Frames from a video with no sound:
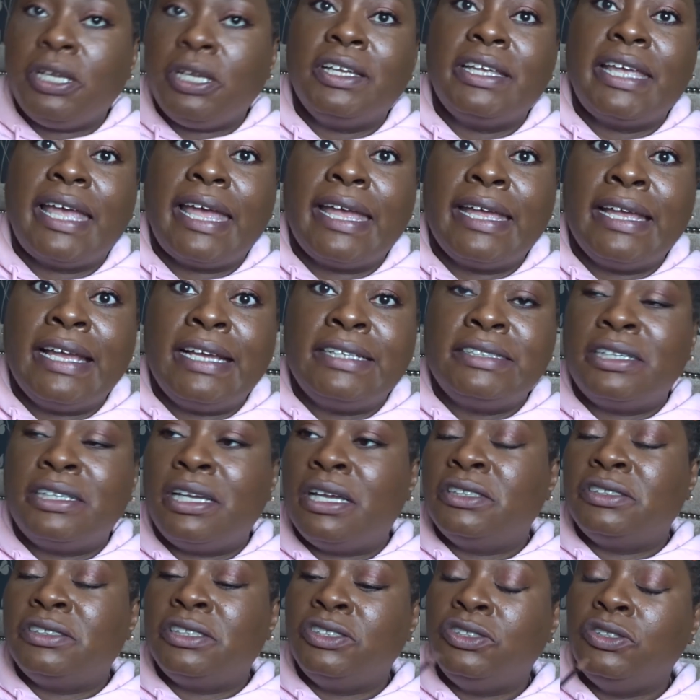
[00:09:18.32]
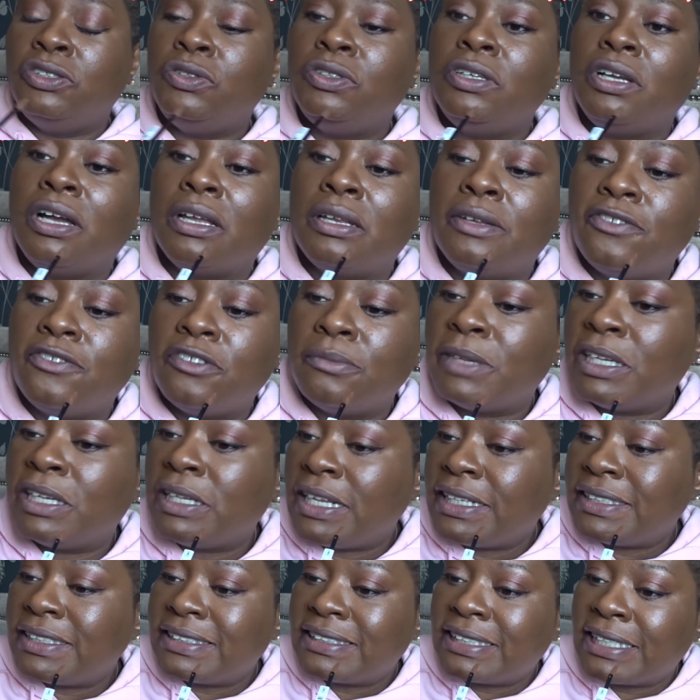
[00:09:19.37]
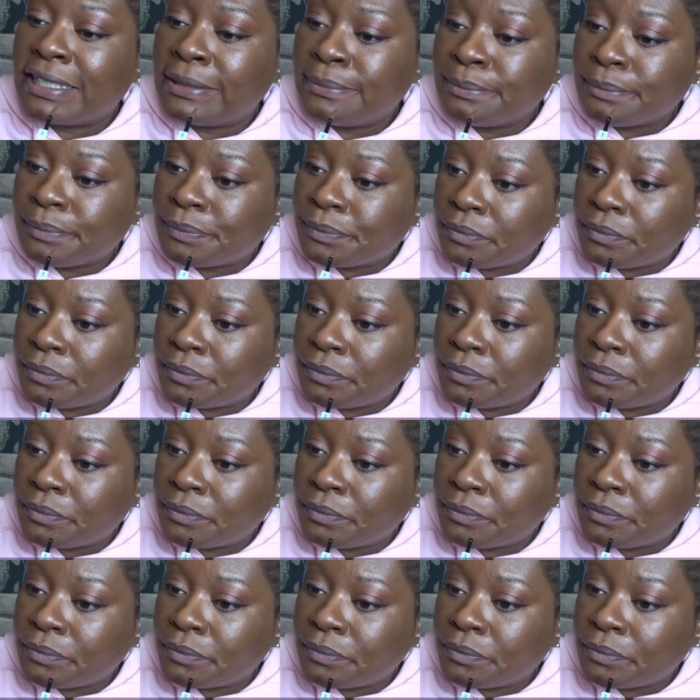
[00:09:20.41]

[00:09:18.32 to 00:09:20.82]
okay as a nude colour for me. Let's see.